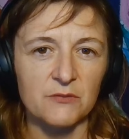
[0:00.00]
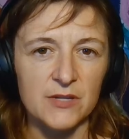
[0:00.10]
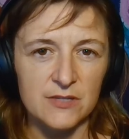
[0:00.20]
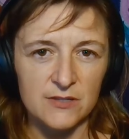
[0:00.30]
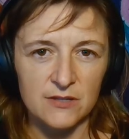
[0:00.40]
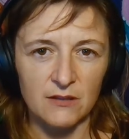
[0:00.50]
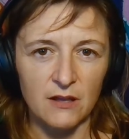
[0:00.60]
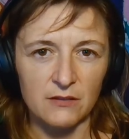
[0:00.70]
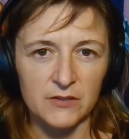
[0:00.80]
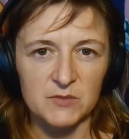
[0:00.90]
reasons
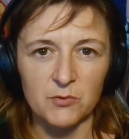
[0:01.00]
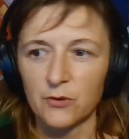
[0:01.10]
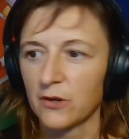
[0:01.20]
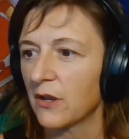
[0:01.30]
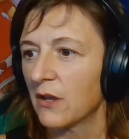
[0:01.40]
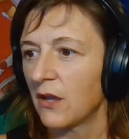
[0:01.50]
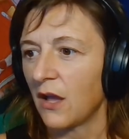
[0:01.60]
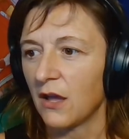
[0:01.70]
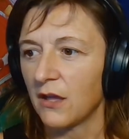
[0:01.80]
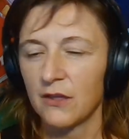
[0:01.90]
I'll explore.
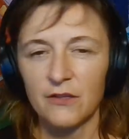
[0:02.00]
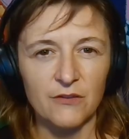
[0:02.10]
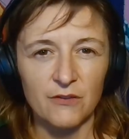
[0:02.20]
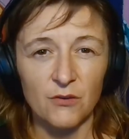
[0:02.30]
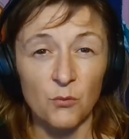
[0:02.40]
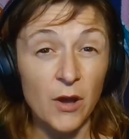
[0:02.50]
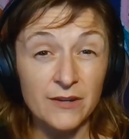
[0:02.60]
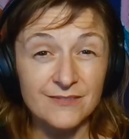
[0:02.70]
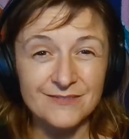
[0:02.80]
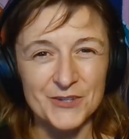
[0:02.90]

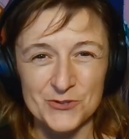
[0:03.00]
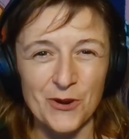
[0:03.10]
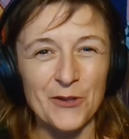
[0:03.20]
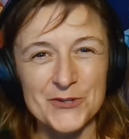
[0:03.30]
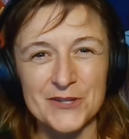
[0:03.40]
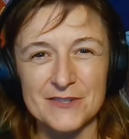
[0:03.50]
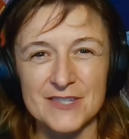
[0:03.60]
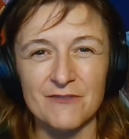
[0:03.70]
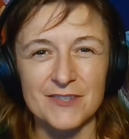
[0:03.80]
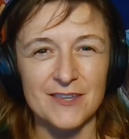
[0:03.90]
One, astrology is
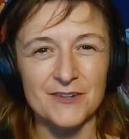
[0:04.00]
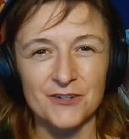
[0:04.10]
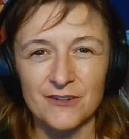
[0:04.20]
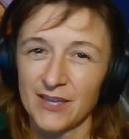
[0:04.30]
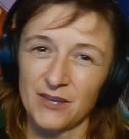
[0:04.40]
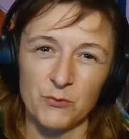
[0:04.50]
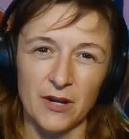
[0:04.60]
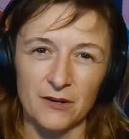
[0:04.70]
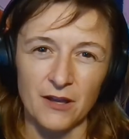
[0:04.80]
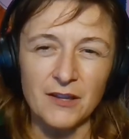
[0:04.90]
seven-centered, and we
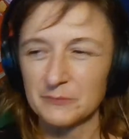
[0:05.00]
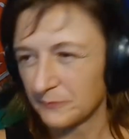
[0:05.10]
are not.